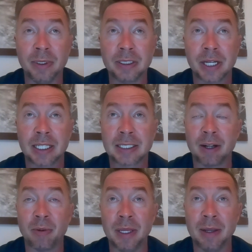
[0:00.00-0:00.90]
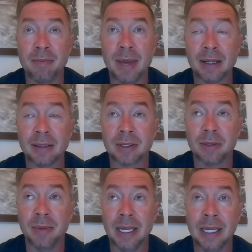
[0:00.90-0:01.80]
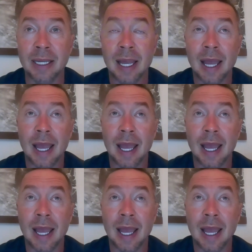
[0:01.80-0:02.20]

checks that are being mailed to me